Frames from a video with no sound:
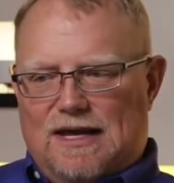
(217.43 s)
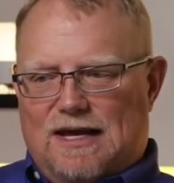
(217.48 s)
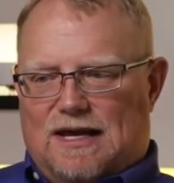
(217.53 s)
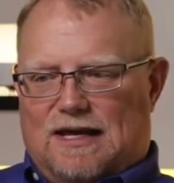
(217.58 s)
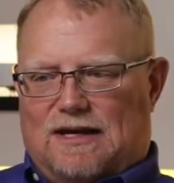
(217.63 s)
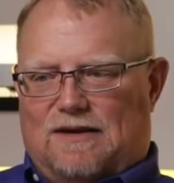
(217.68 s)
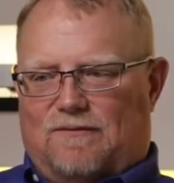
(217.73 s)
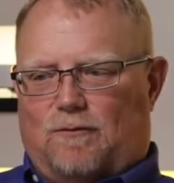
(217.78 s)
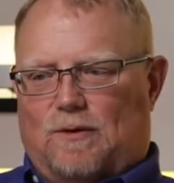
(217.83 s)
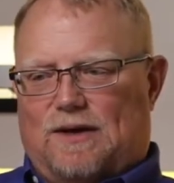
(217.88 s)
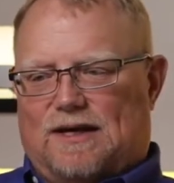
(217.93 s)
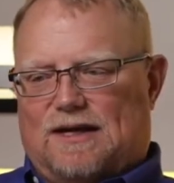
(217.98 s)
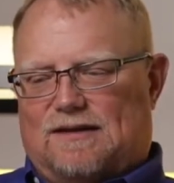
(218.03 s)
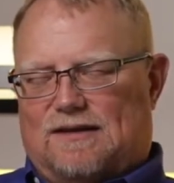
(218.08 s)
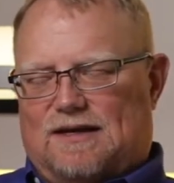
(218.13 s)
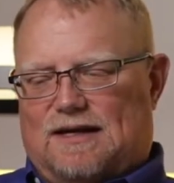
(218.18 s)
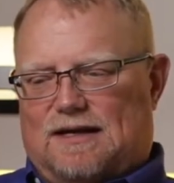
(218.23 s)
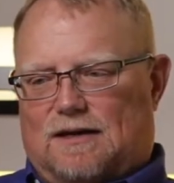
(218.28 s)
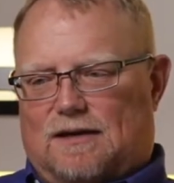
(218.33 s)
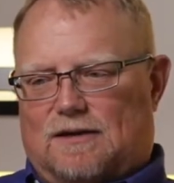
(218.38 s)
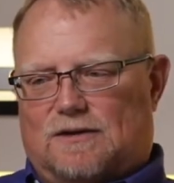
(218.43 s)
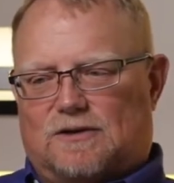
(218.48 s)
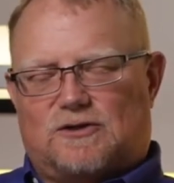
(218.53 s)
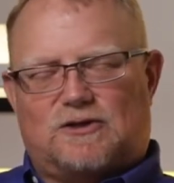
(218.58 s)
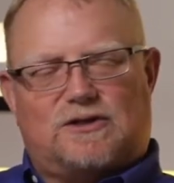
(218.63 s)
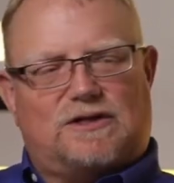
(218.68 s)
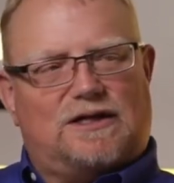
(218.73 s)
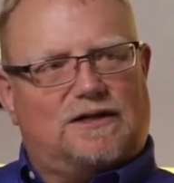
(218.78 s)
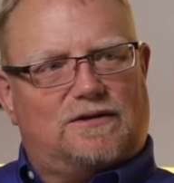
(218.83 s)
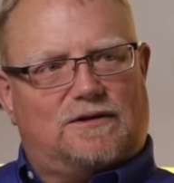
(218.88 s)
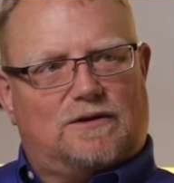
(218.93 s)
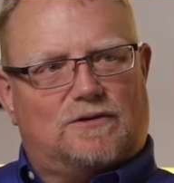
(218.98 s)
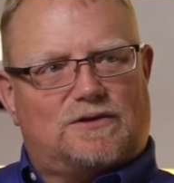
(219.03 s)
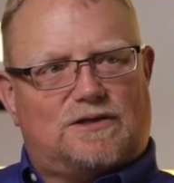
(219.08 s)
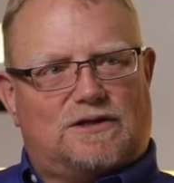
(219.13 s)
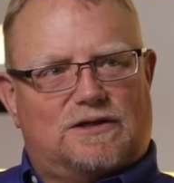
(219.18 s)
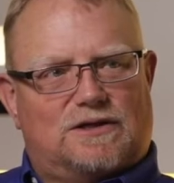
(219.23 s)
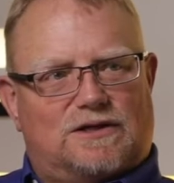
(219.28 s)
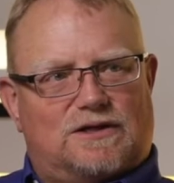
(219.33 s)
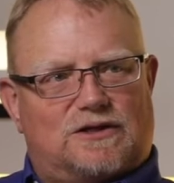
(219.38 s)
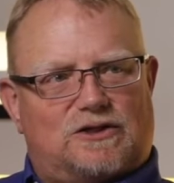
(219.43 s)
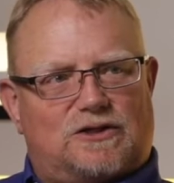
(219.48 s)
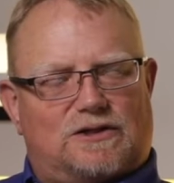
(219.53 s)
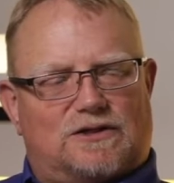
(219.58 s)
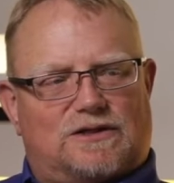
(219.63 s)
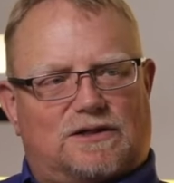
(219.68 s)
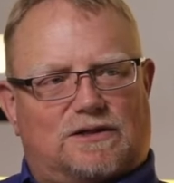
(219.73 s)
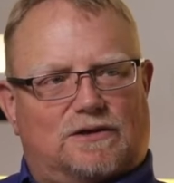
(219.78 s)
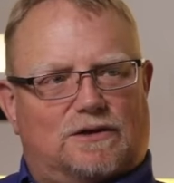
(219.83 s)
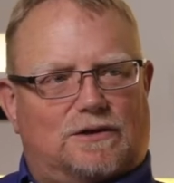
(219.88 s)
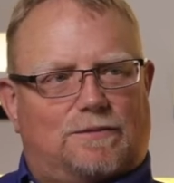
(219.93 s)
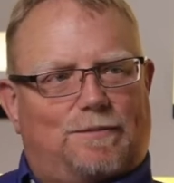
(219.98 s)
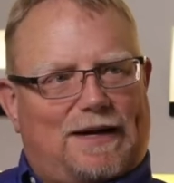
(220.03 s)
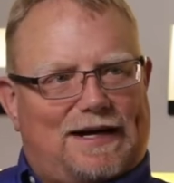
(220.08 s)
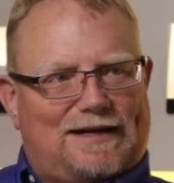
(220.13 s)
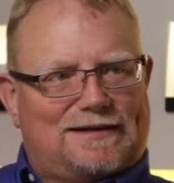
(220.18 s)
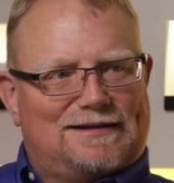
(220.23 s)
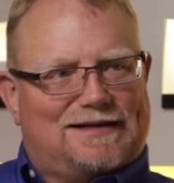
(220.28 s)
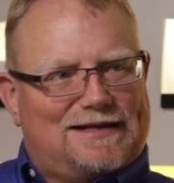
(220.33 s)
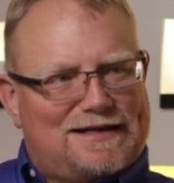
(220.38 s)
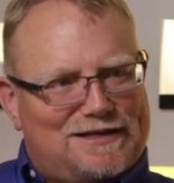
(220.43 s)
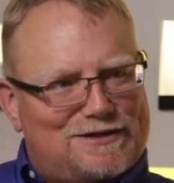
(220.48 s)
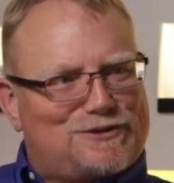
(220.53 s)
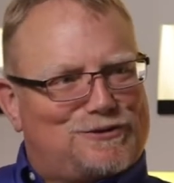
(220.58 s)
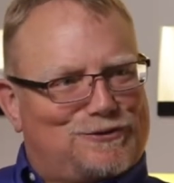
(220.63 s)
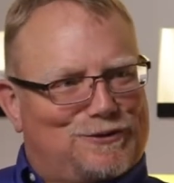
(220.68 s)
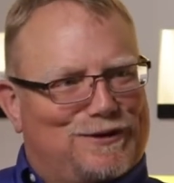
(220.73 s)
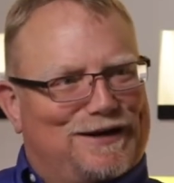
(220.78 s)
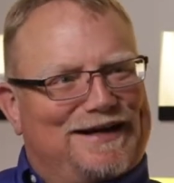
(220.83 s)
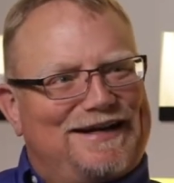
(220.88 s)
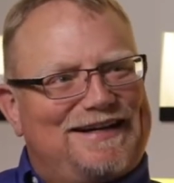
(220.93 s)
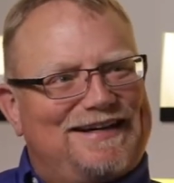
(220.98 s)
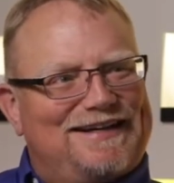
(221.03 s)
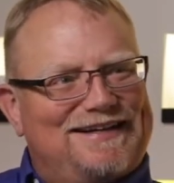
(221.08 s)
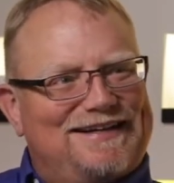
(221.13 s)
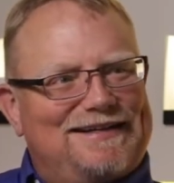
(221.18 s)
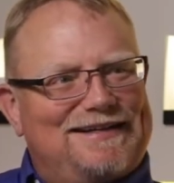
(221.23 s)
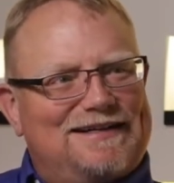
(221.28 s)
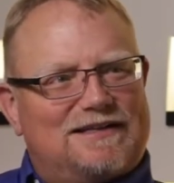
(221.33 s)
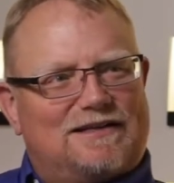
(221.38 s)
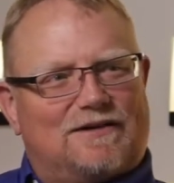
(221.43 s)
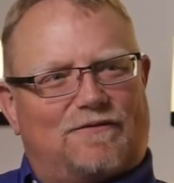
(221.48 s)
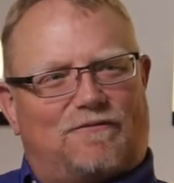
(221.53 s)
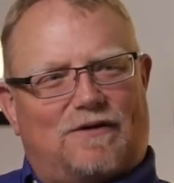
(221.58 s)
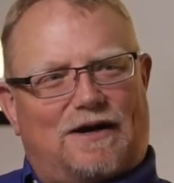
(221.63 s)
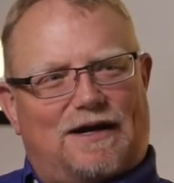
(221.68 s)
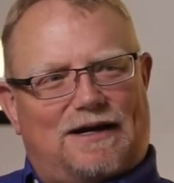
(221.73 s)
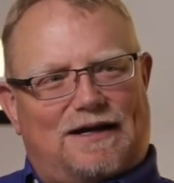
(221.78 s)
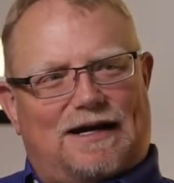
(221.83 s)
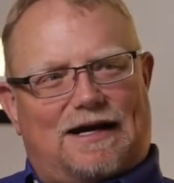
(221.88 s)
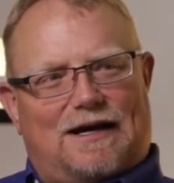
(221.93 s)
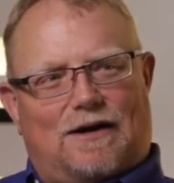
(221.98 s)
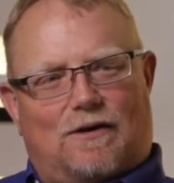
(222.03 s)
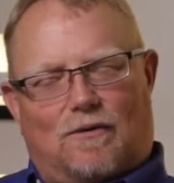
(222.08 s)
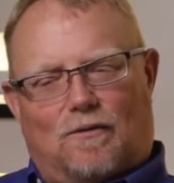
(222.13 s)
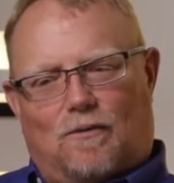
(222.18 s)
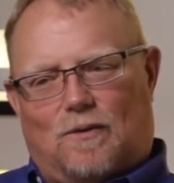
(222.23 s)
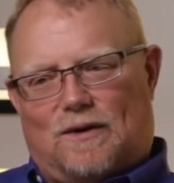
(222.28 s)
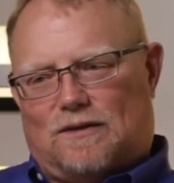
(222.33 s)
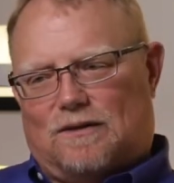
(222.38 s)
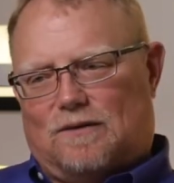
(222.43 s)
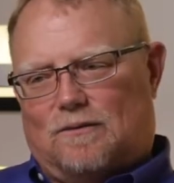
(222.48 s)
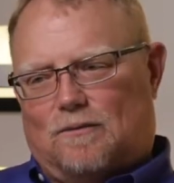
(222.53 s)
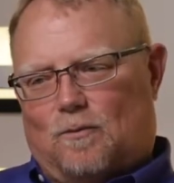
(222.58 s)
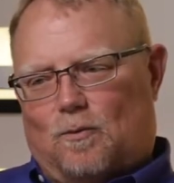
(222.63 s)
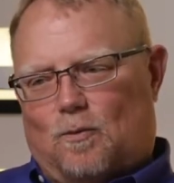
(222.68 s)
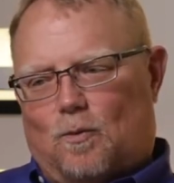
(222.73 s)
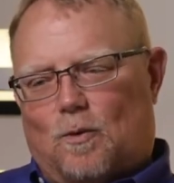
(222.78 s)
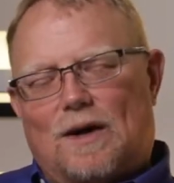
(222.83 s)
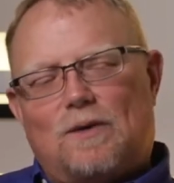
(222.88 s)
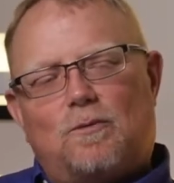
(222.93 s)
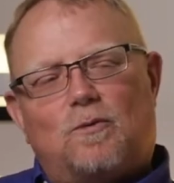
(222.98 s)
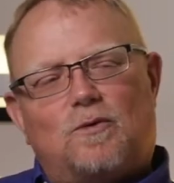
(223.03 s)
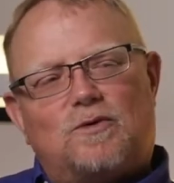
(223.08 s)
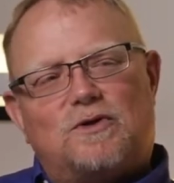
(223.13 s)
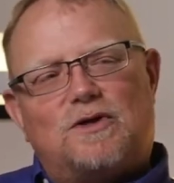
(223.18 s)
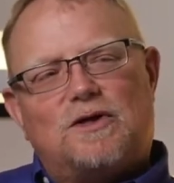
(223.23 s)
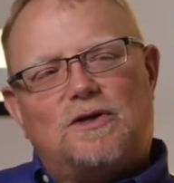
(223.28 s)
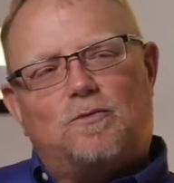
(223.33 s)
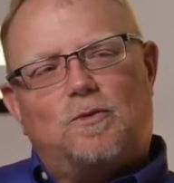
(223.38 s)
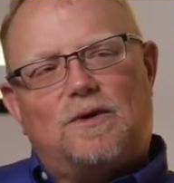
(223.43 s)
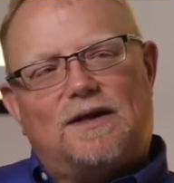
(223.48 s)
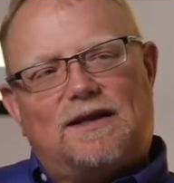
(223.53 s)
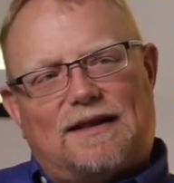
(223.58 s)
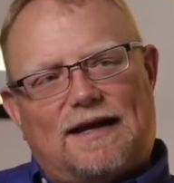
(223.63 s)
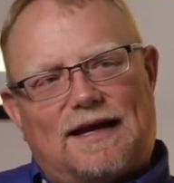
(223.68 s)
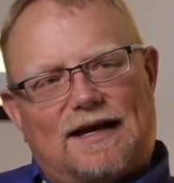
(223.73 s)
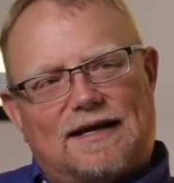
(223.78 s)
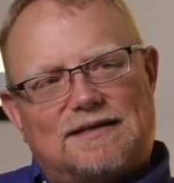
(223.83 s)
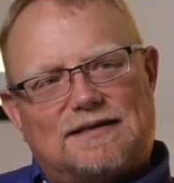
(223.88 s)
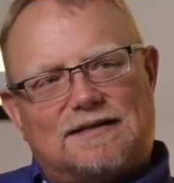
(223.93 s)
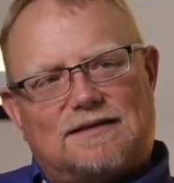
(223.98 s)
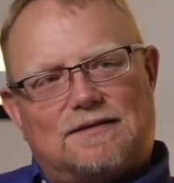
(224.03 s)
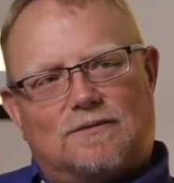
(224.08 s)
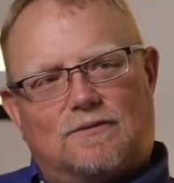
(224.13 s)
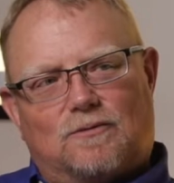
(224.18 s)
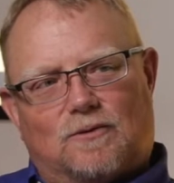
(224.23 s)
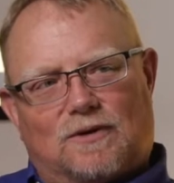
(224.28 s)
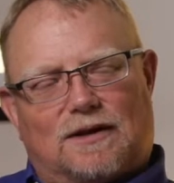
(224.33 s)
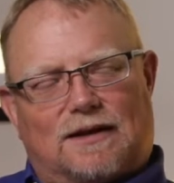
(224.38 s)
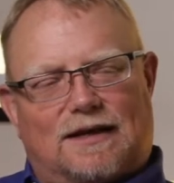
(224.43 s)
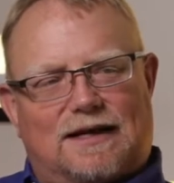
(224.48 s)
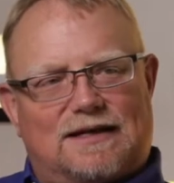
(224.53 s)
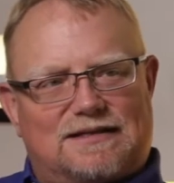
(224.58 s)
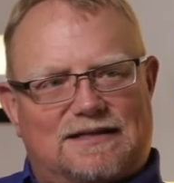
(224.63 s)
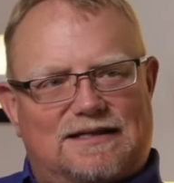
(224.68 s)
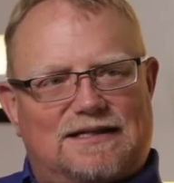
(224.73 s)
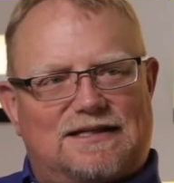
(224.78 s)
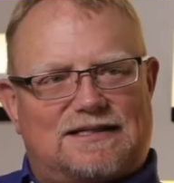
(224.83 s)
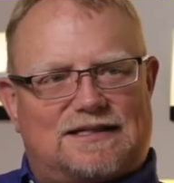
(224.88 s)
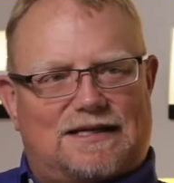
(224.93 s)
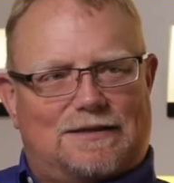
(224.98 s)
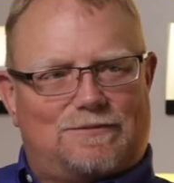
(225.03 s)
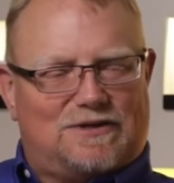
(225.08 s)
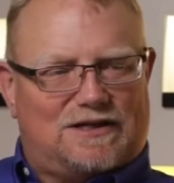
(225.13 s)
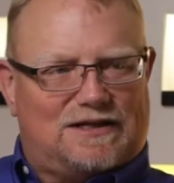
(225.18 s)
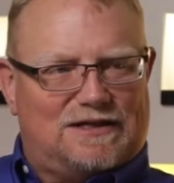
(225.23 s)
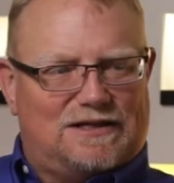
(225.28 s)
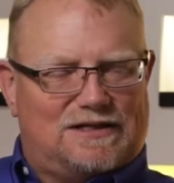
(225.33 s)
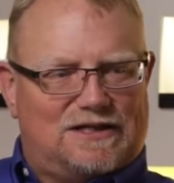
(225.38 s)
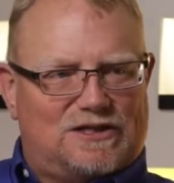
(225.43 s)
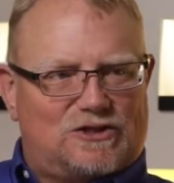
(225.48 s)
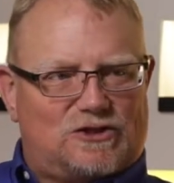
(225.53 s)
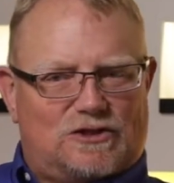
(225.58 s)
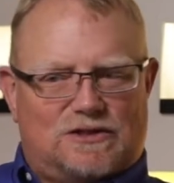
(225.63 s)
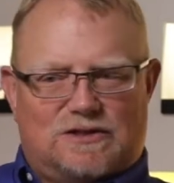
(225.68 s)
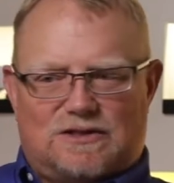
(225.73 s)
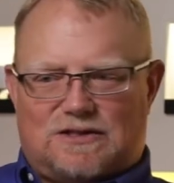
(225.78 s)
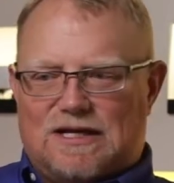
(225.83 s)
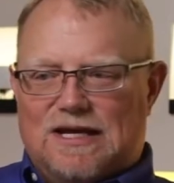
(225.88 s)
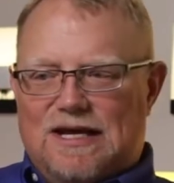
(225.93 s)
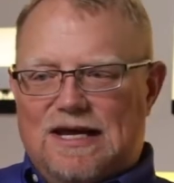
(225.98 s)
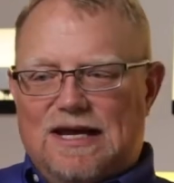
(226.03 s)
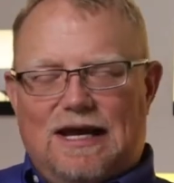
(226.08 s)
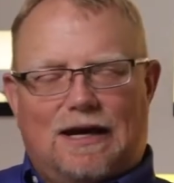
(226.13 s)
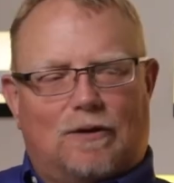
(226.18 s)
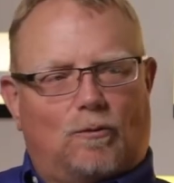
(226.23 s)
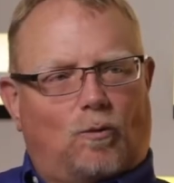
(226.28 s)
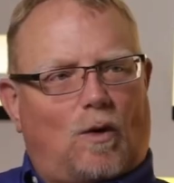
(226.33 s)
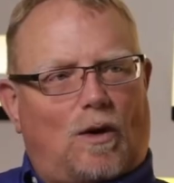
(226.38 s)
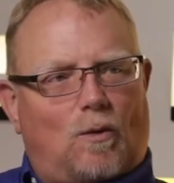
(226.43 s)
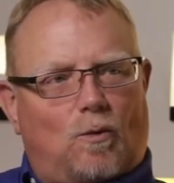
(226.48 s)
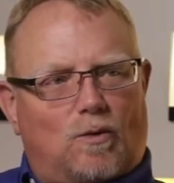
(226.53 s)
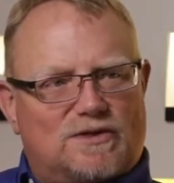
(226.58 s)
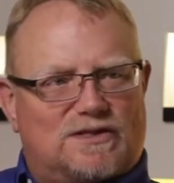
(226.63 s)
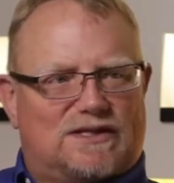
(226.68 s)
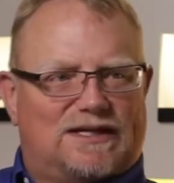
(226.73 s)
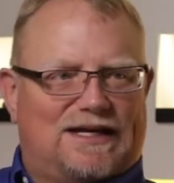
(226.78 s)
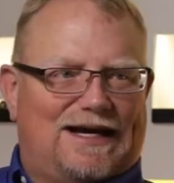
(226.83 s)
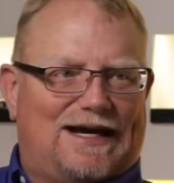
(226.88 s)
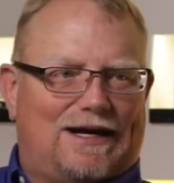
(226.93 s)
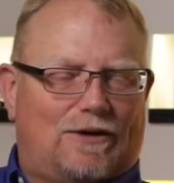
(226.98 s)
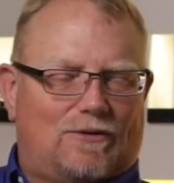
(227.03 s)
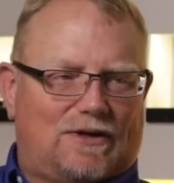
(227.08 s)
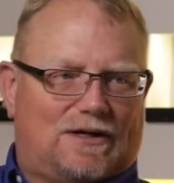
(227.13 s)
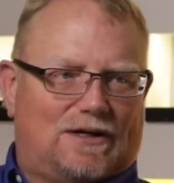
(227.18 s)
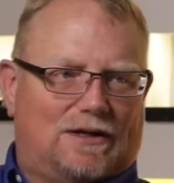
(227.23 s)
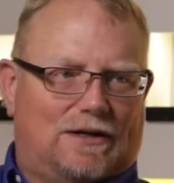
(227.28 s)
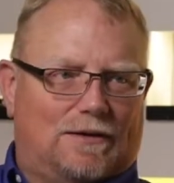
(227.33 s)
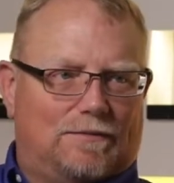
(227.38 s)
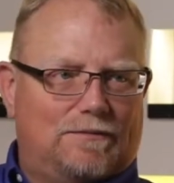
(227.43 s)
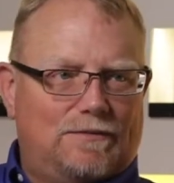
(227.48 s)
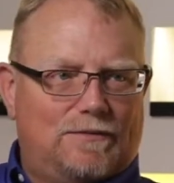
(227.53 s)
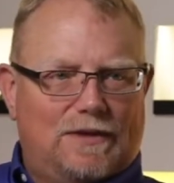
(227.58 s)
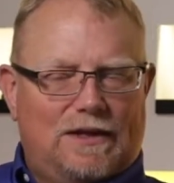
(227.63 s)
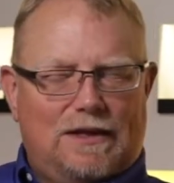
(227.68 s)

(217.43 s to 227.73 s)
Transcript: And if we can then understand those conditions and look back to history to find out when did we last realize these types of conditions and what was the outcome,